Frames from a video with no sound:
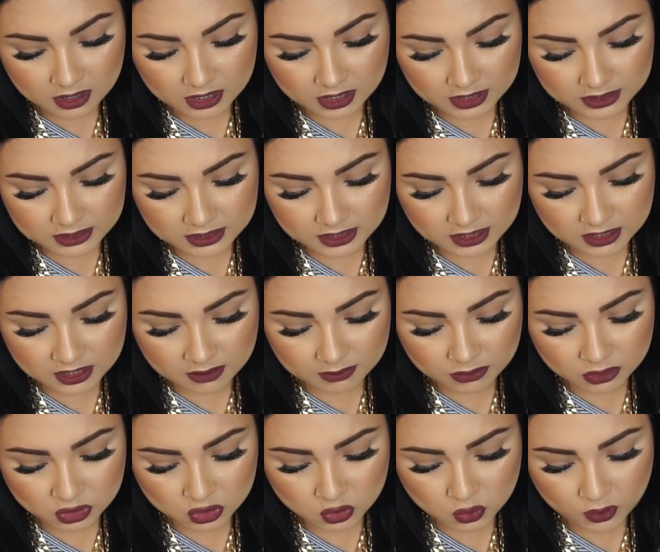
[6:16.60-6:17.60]
Let's see,
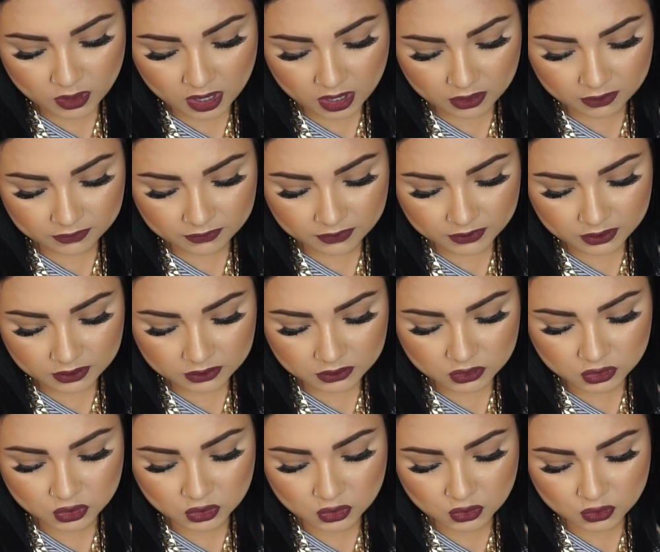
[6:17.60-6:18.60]
number 12.
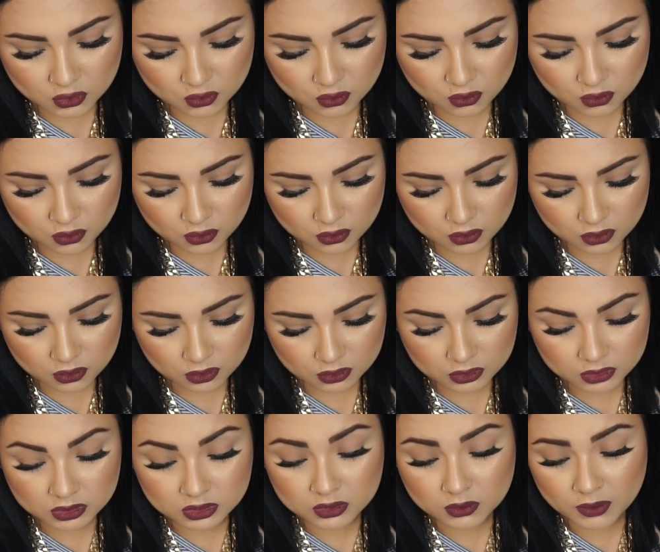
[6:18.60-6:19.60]
Do you,
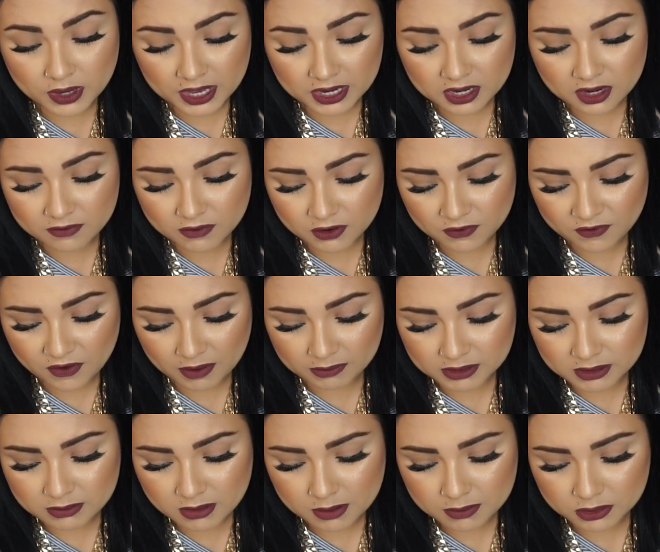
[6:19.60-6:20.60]
do any of your
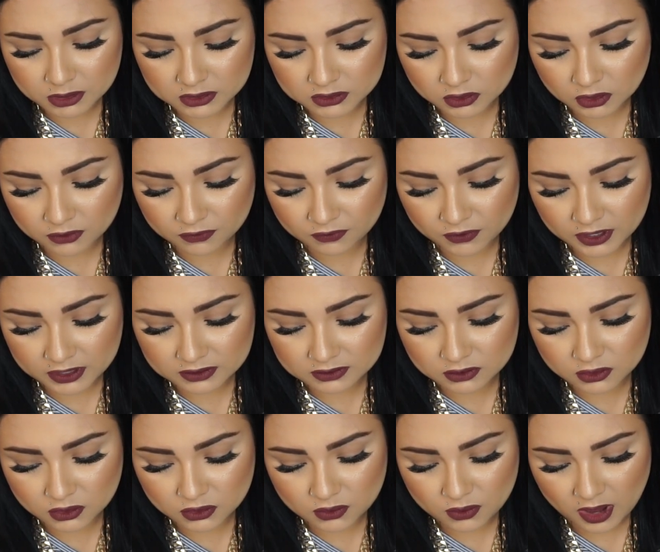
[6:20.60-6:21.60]
family members or friends
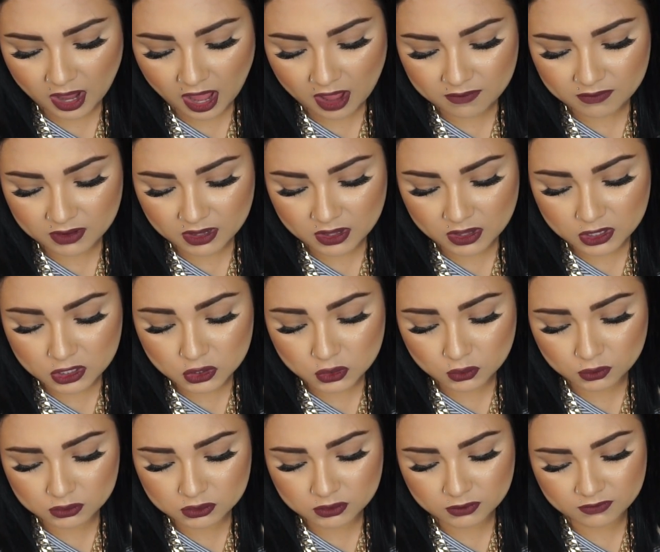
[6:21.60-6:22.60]
know you have a
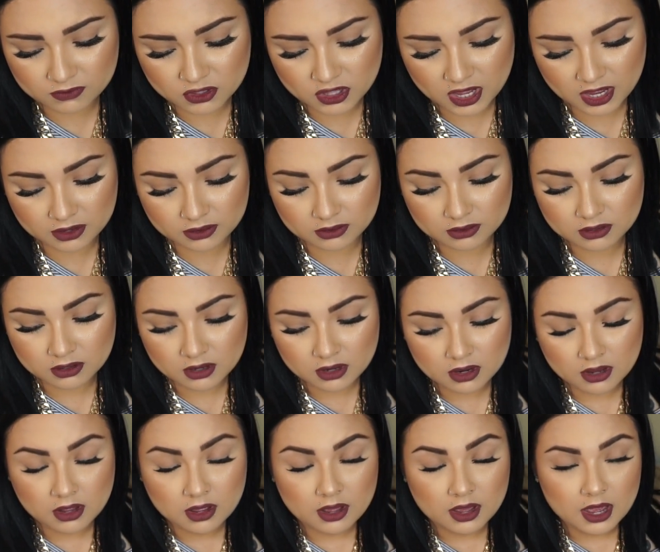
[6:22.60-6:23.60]
YouTube channel?
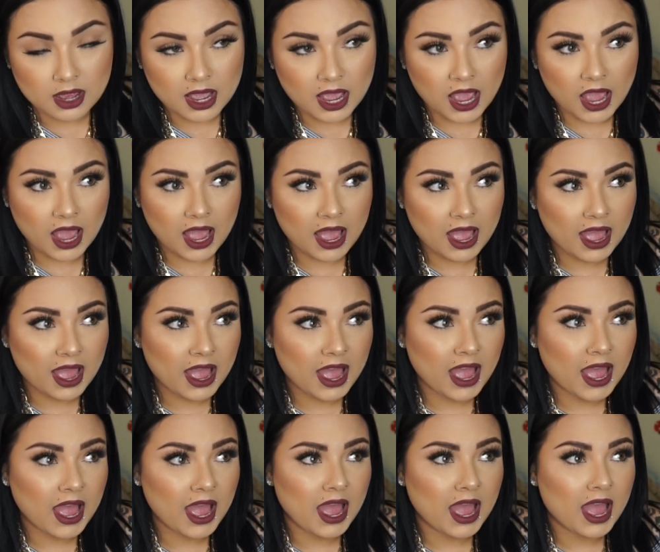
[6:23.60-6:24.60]

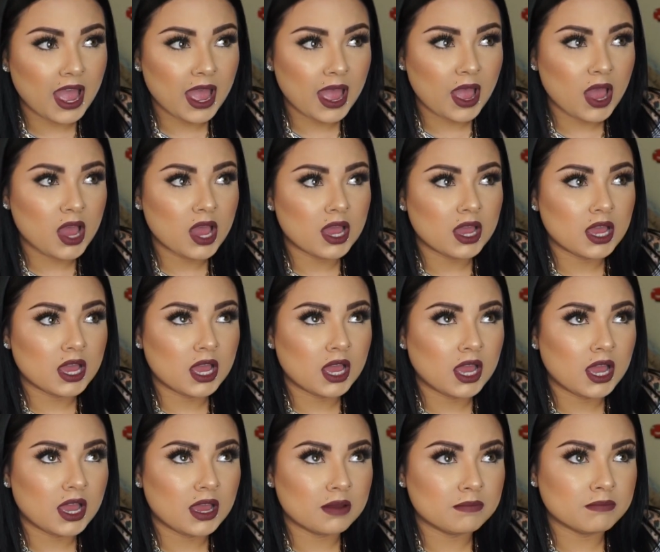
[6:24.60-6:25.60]
Mommy
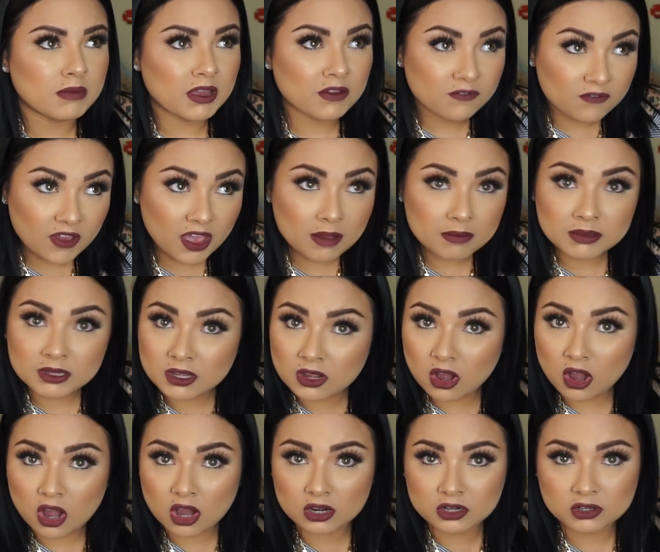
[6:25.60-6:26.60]
my family
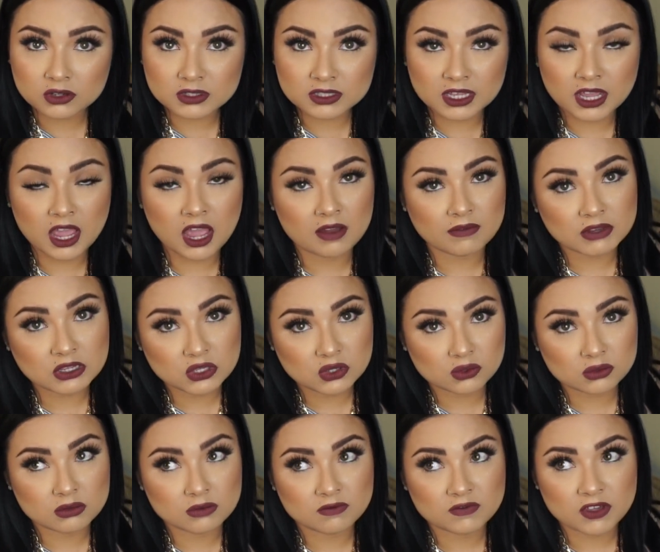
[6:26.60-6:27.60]
all knows I have a
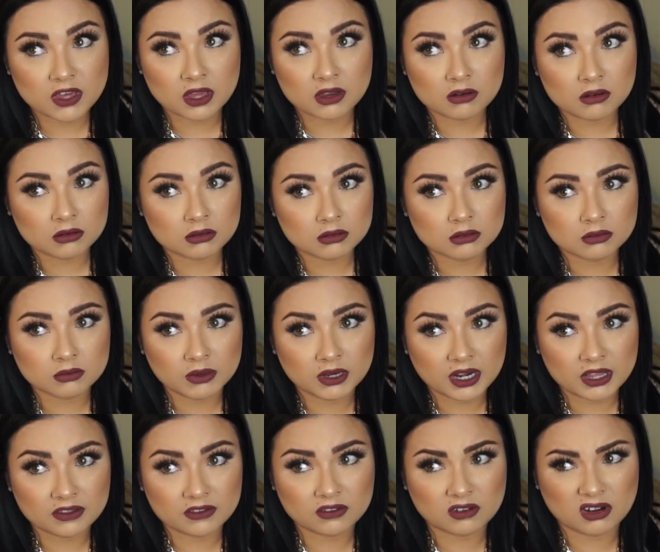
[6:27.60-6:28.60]
YouTube channel.
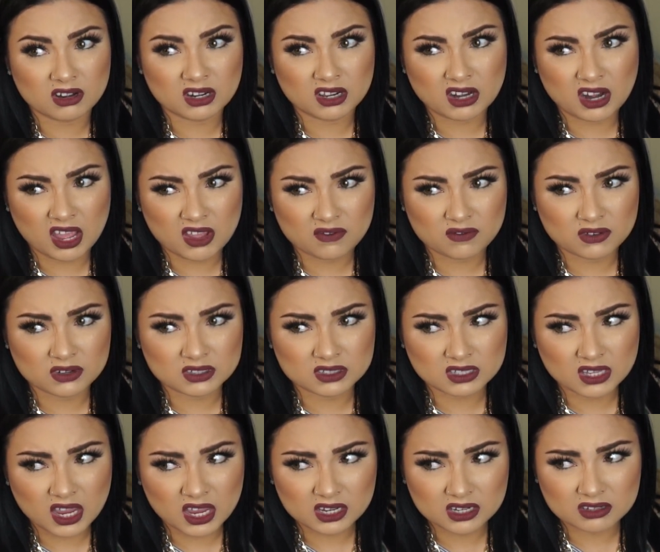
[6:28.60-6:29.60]
When I started, I
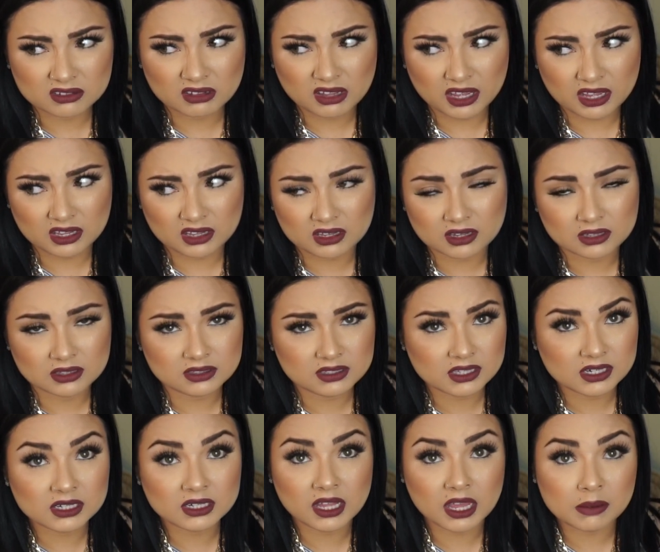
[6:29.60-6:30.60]
first kind of like
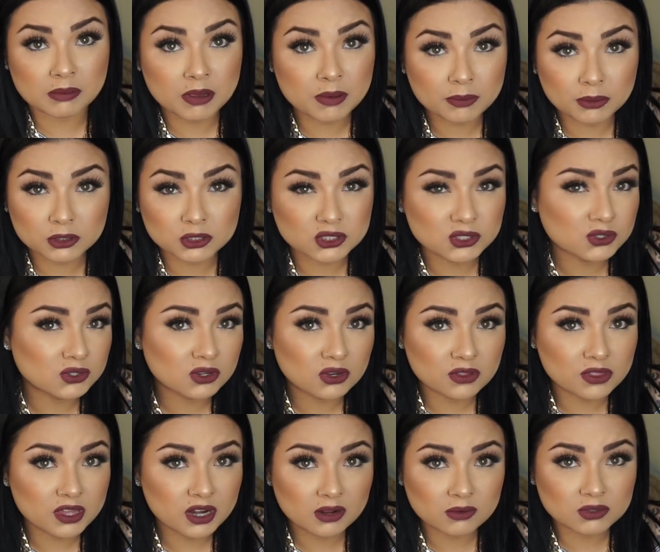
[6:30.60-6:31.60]
didn't like people to
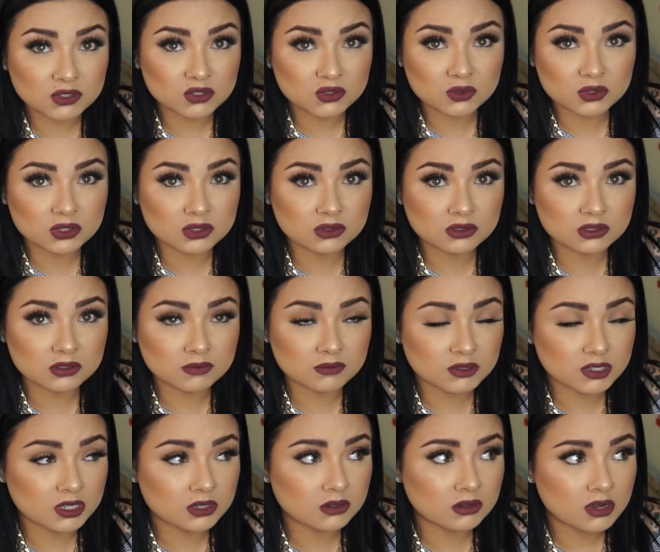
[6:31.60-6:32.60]
know that I was doing YouTube
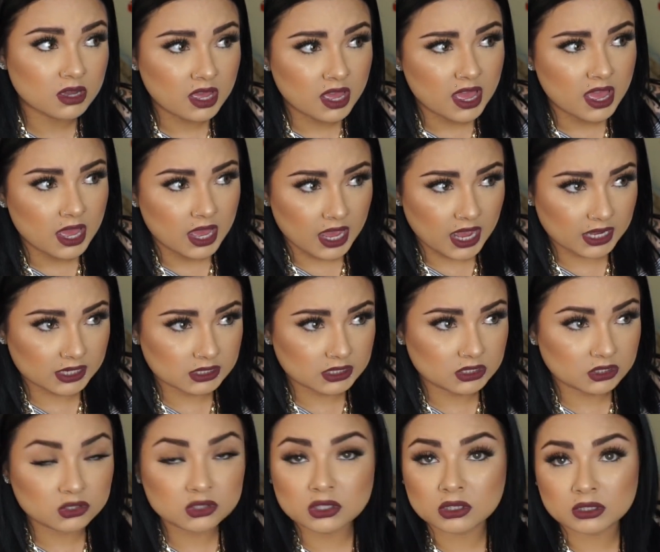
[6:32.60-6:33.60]
channel. I
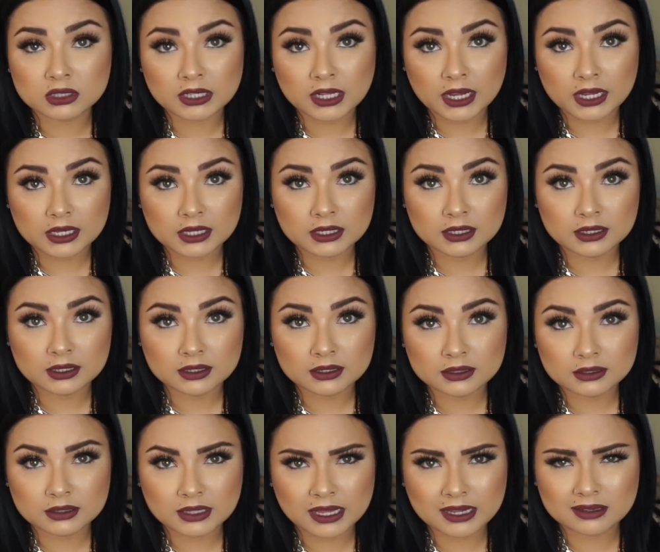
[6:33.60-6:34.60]
still don't like it.
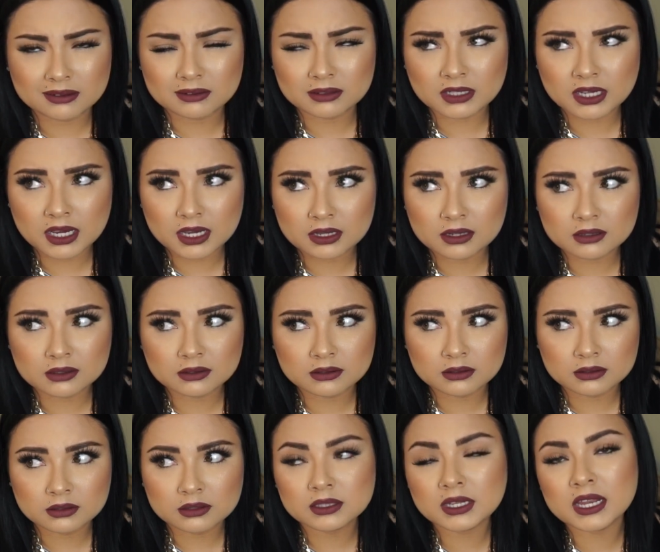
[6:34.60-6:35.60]
Like not
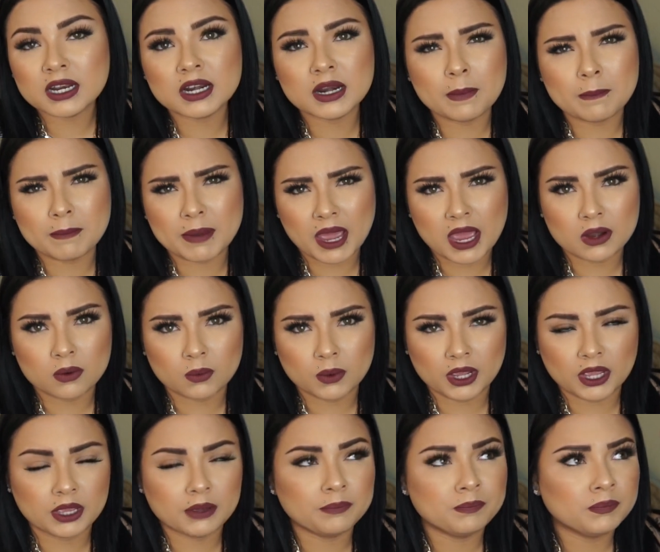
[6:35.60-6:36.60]
not in a bad
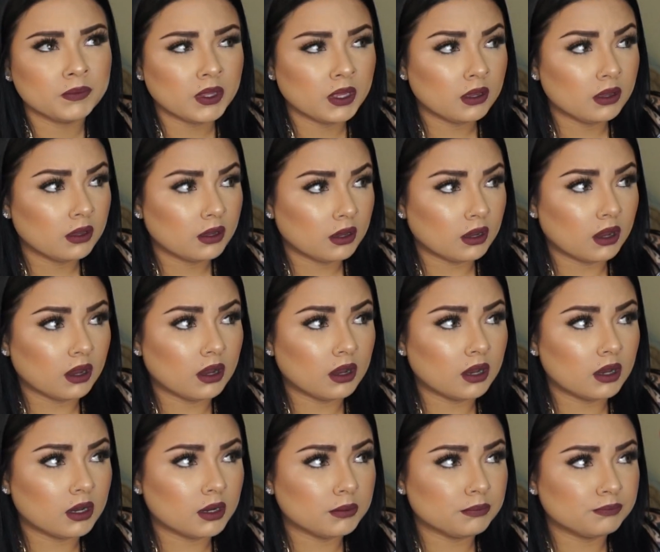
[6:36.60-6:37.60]
way.
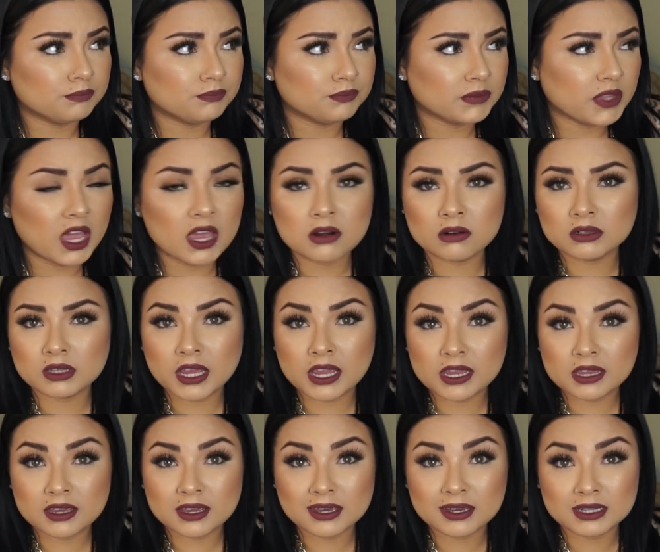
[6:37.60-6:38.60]
Um, I don't
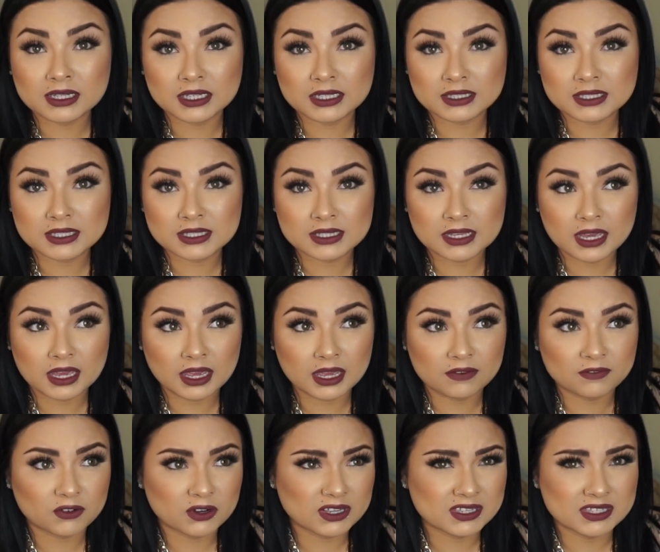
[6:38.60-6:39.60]
like, let's
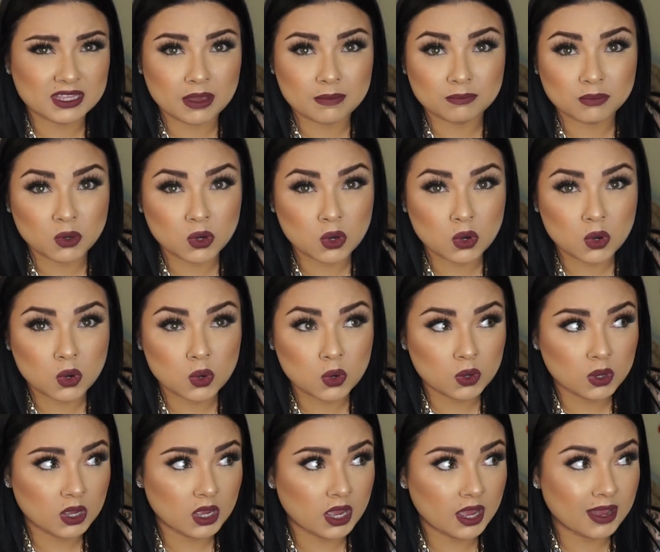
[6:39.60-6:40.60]
say, for example,
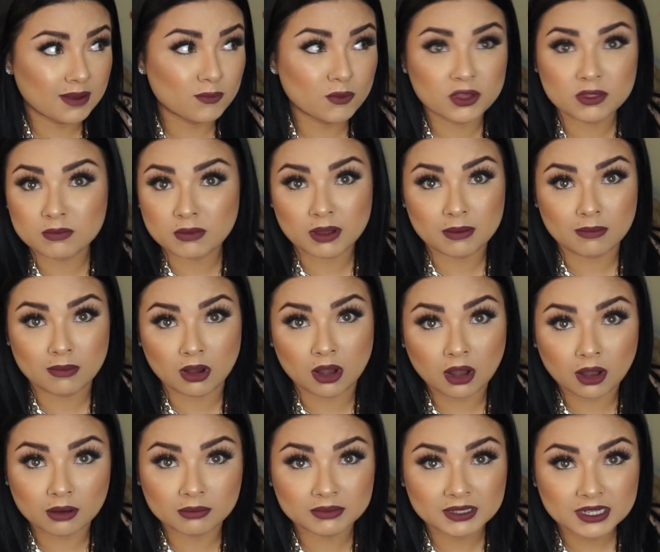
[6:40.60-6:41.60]
I'm with my
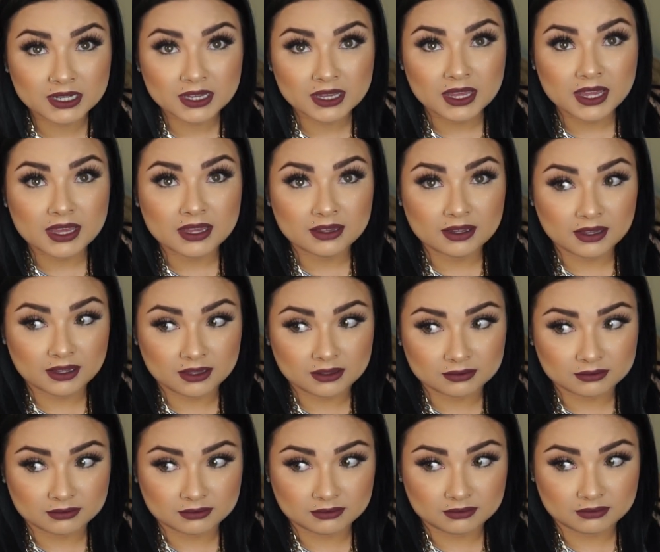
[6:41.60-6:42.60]
mom and